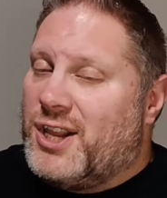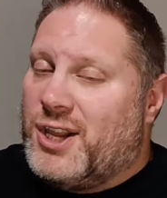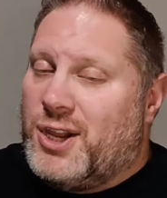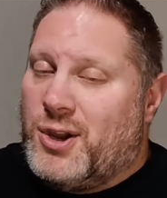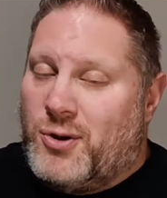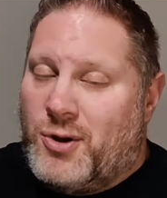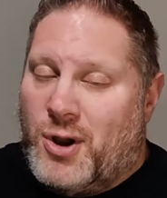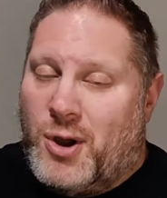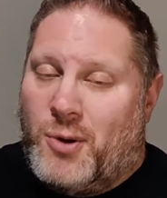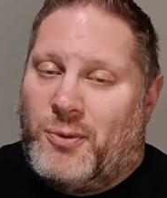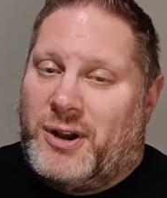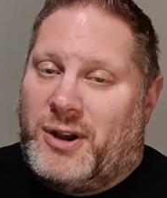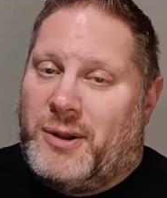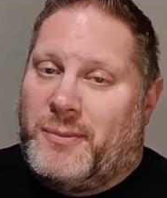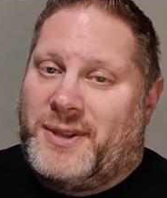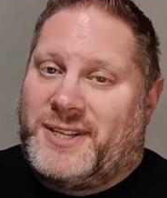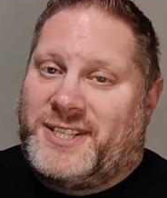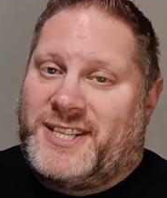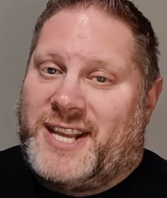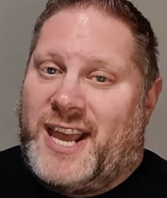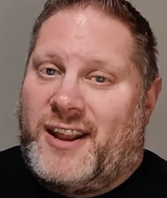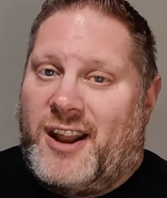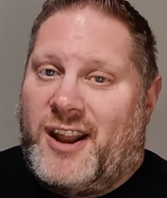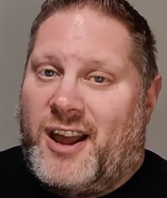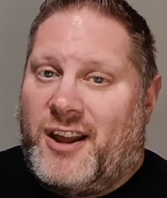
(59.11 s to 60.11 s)
You don't want to
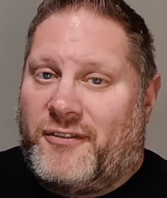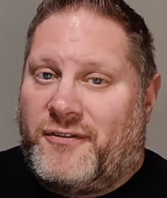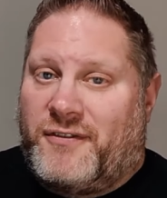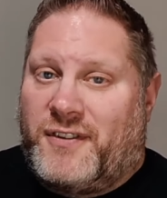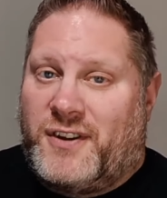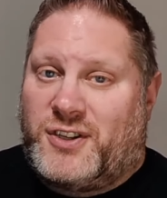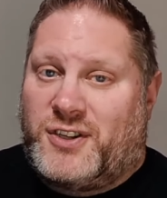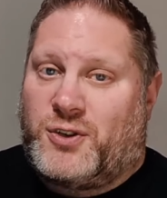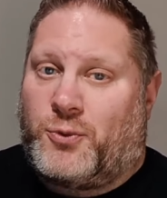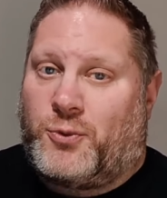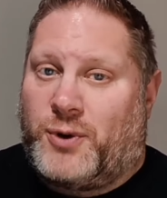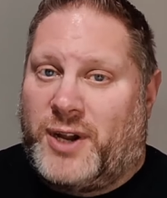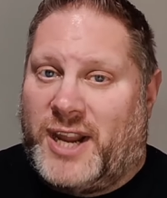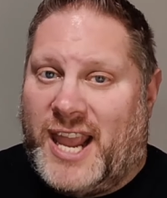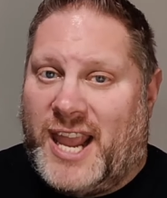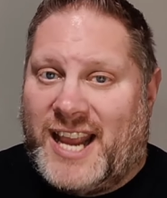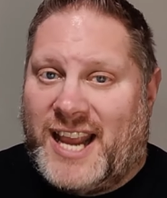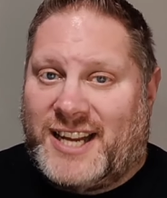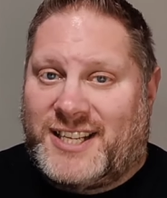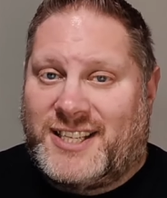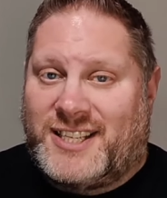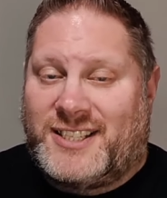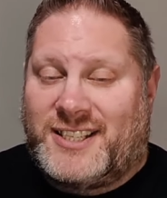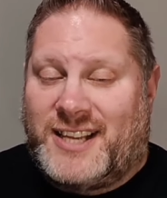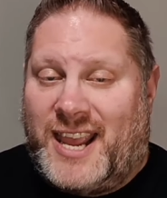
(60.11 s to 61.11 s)
miss out on future
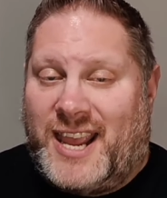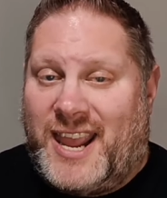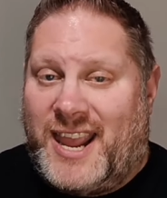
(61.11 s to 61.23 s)
reactions.